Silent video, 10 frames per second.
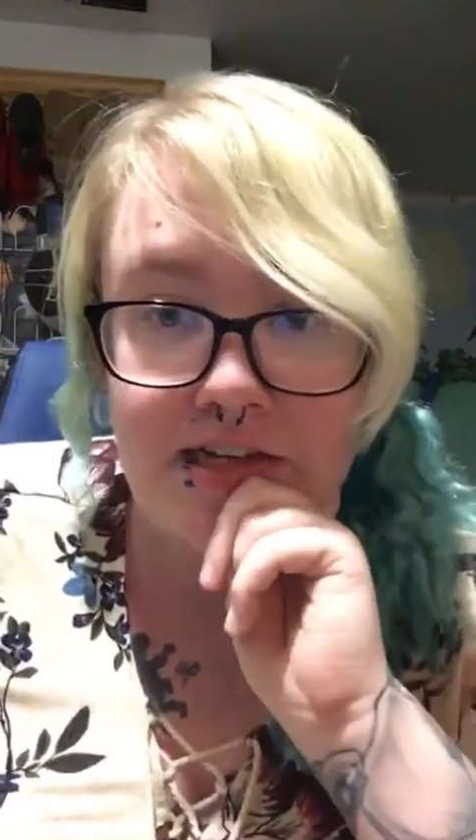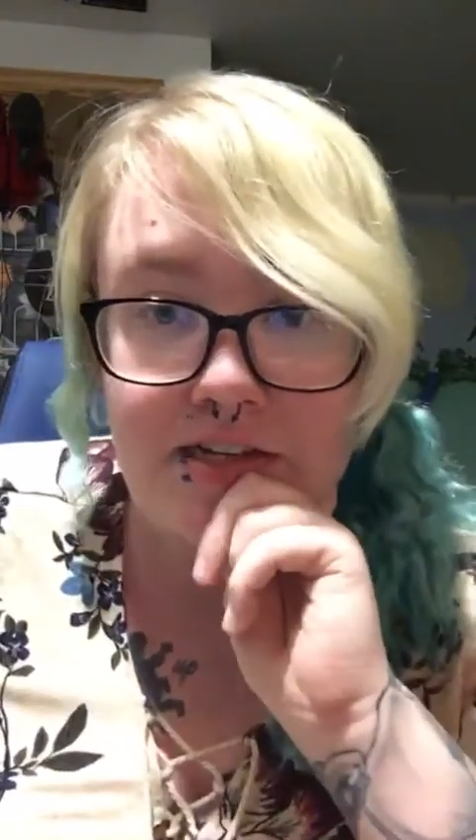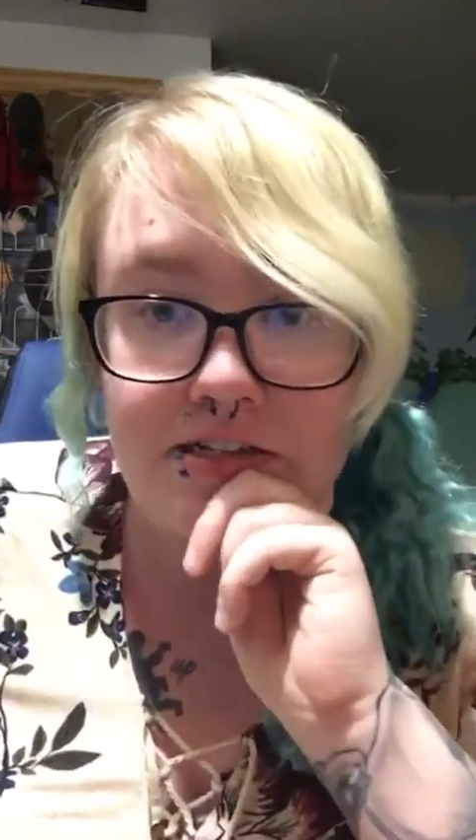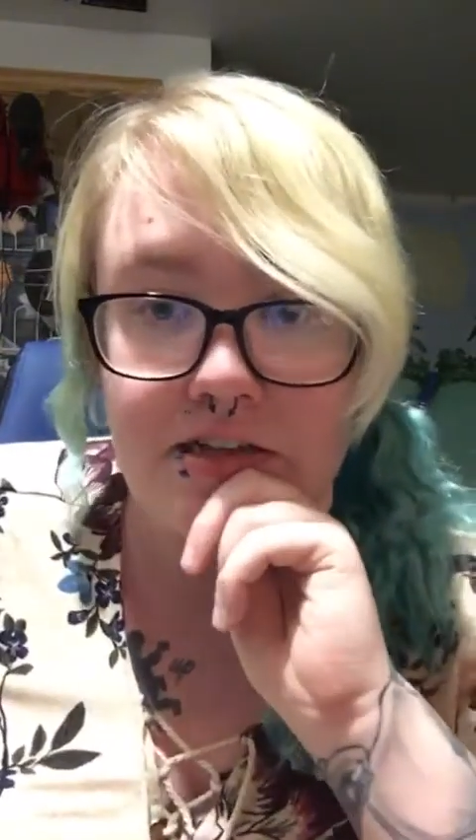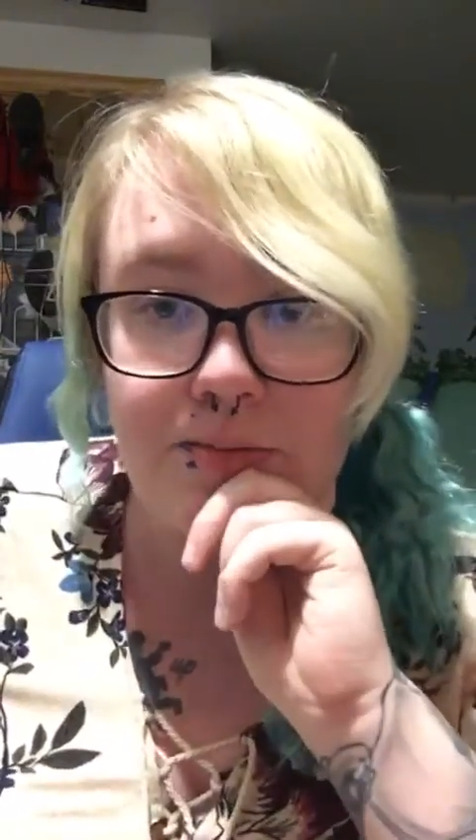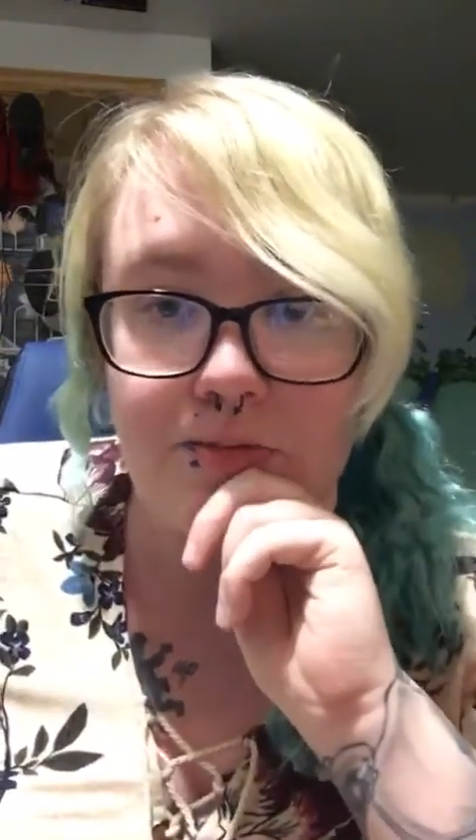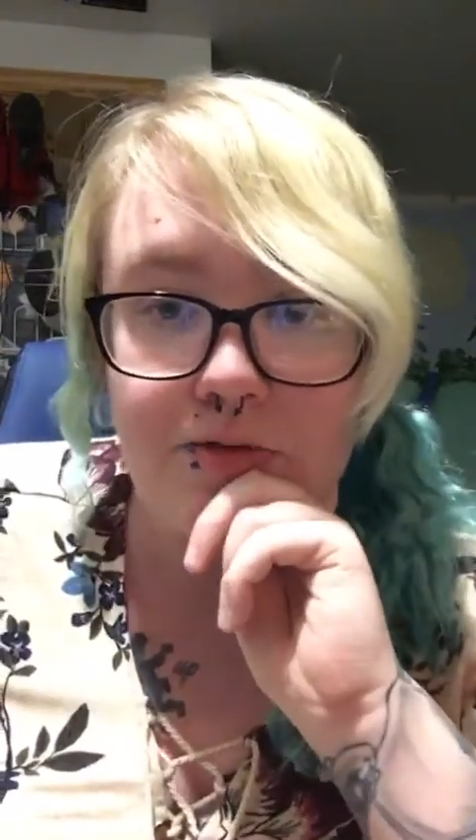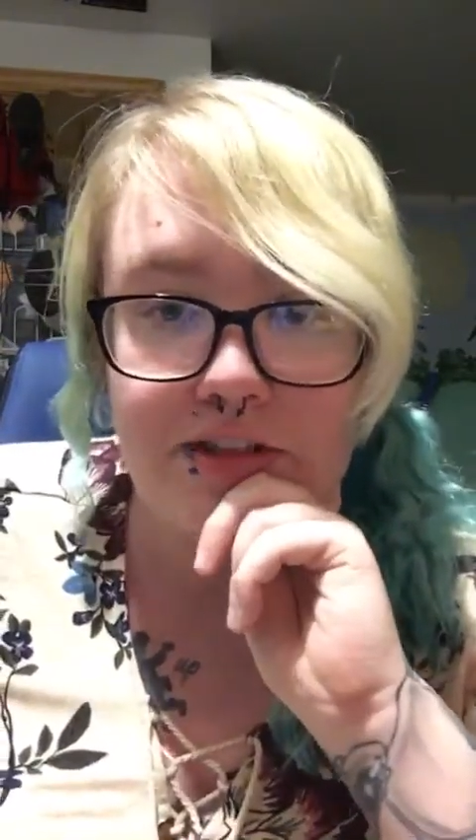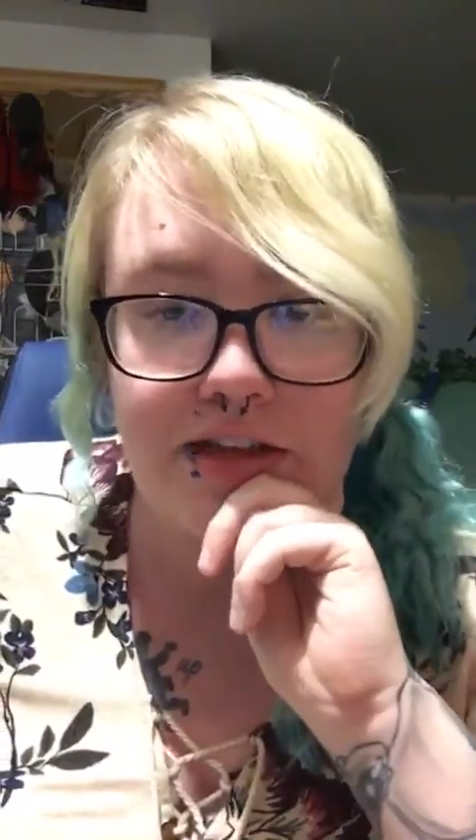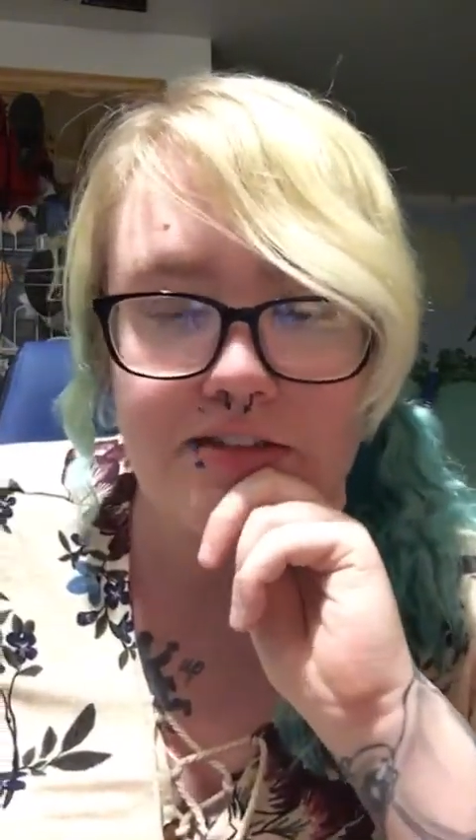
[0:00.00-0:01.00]
Saw a
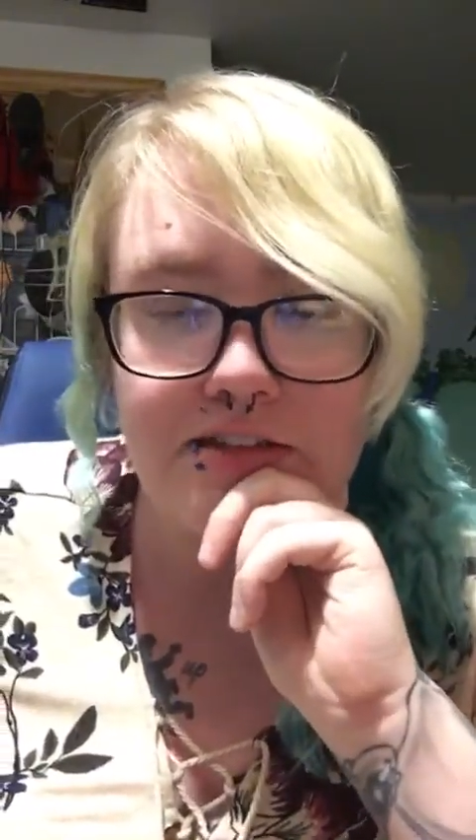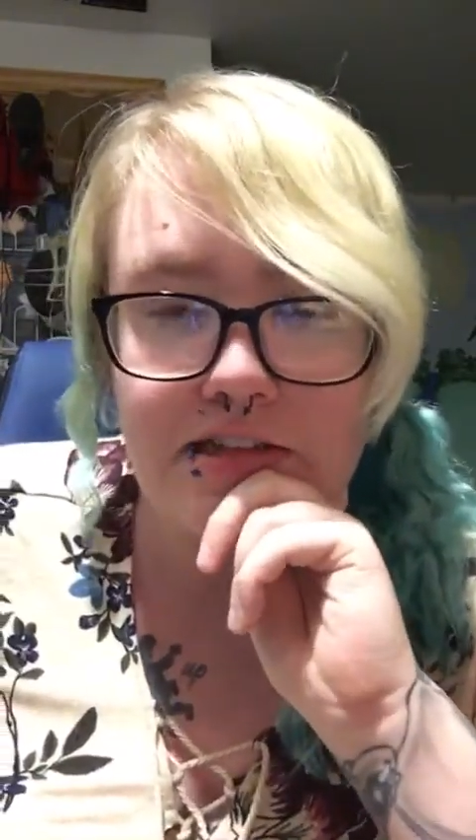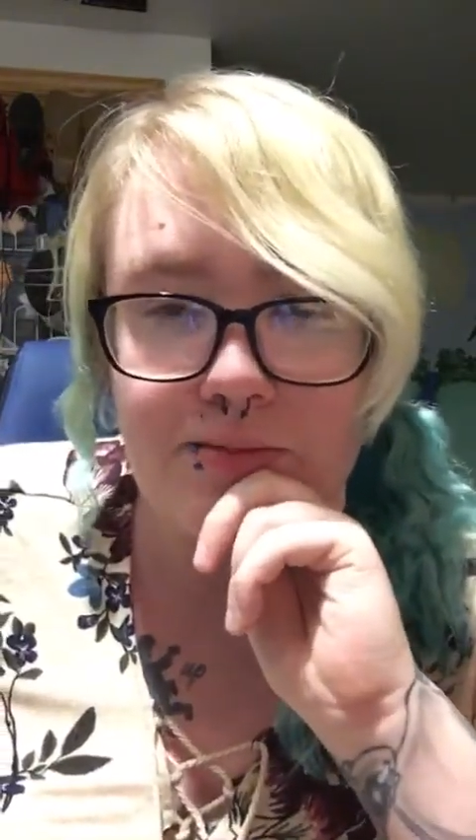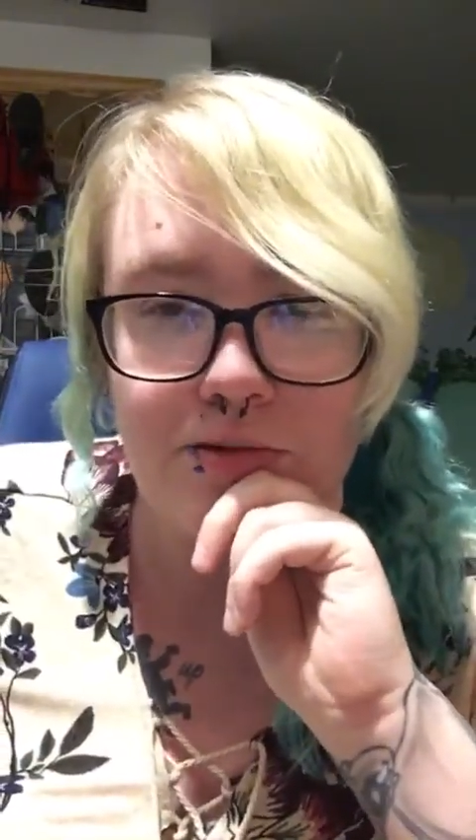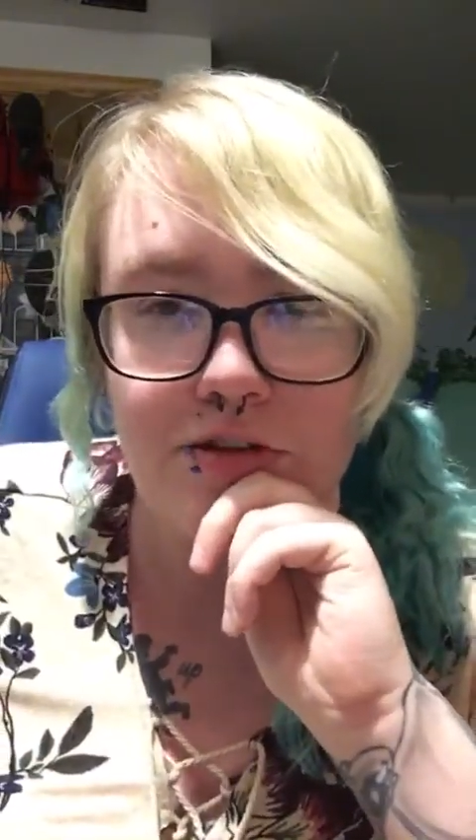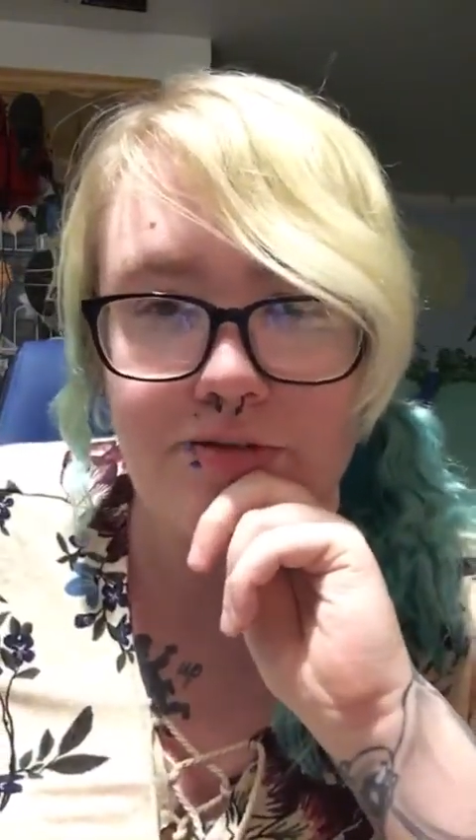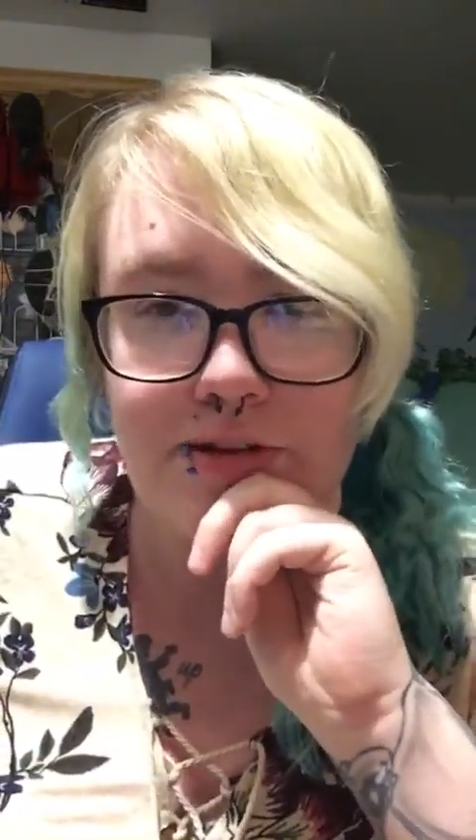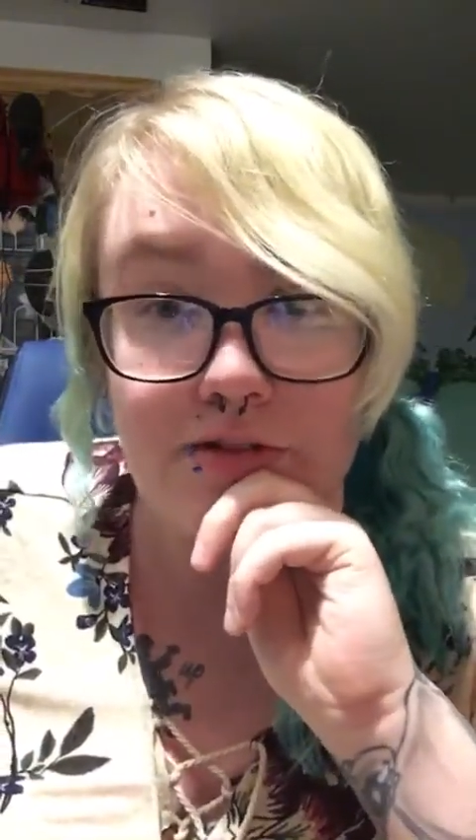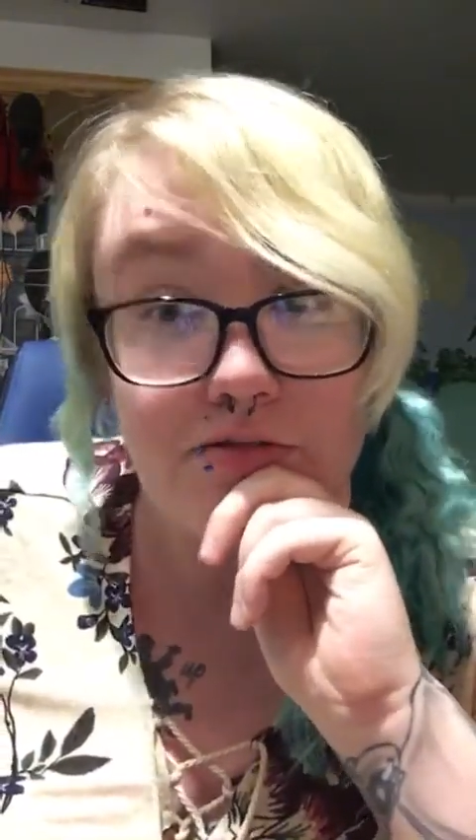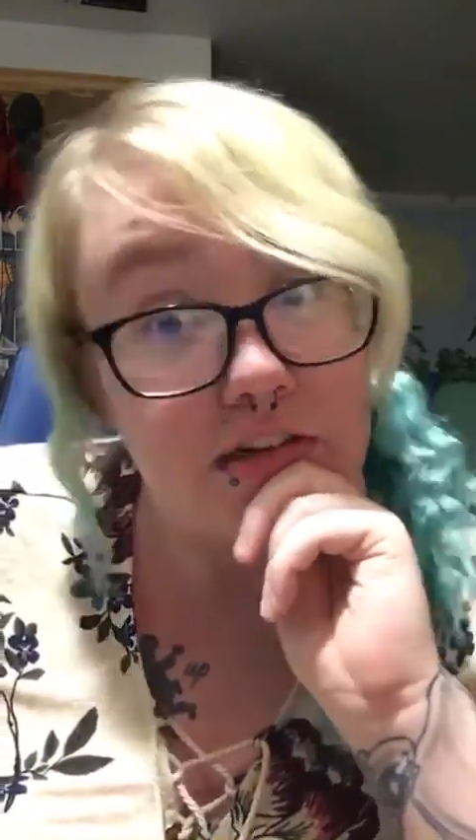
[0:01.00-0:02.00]
movie that has Steam Blue in
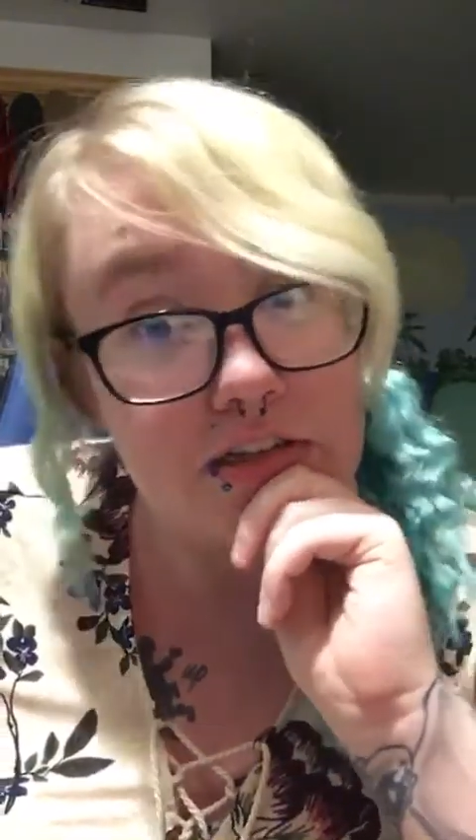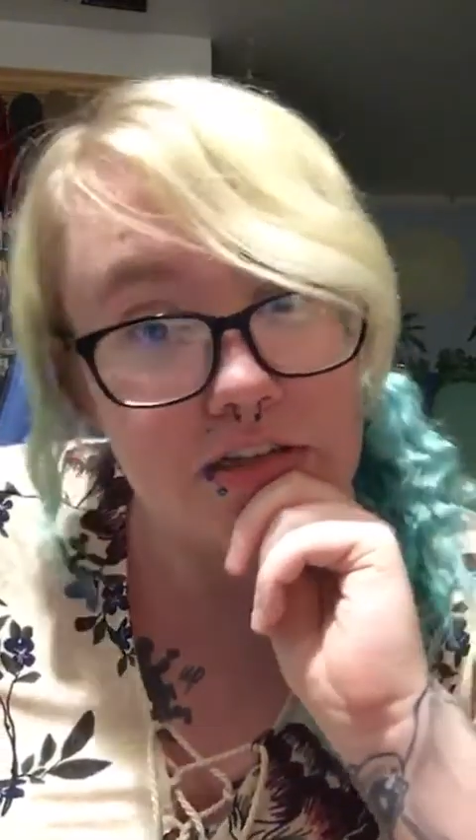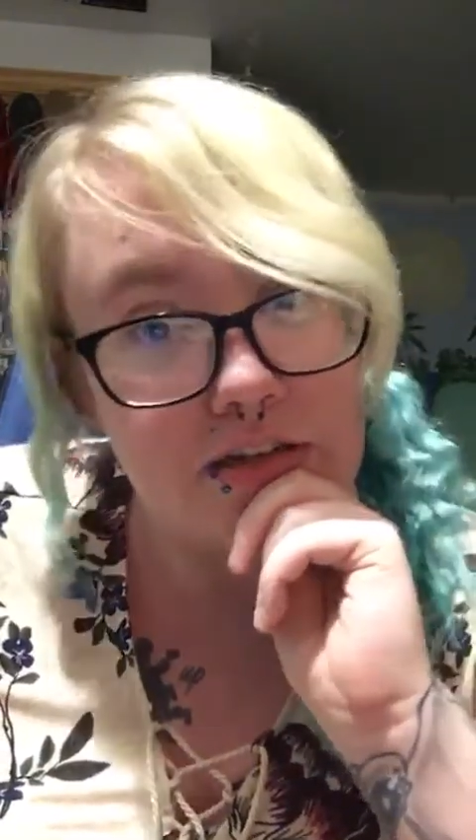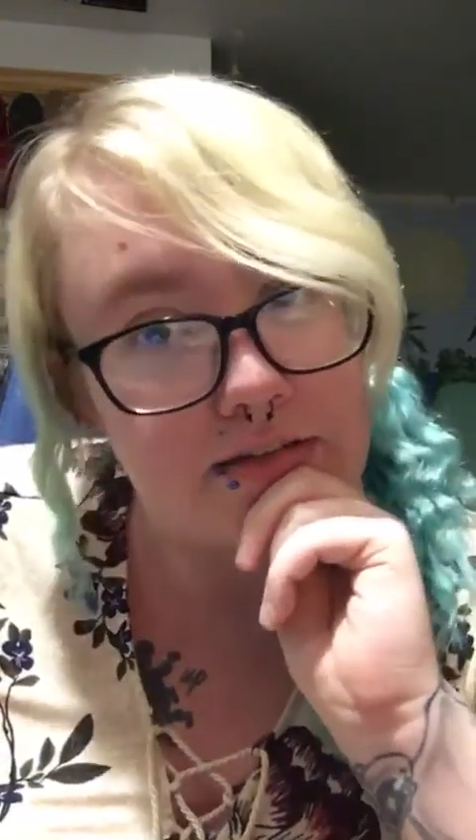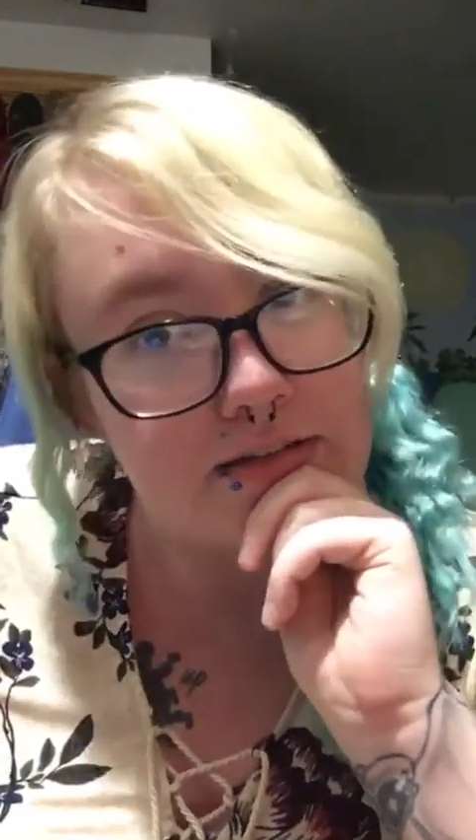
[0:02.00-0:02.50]
it. Really?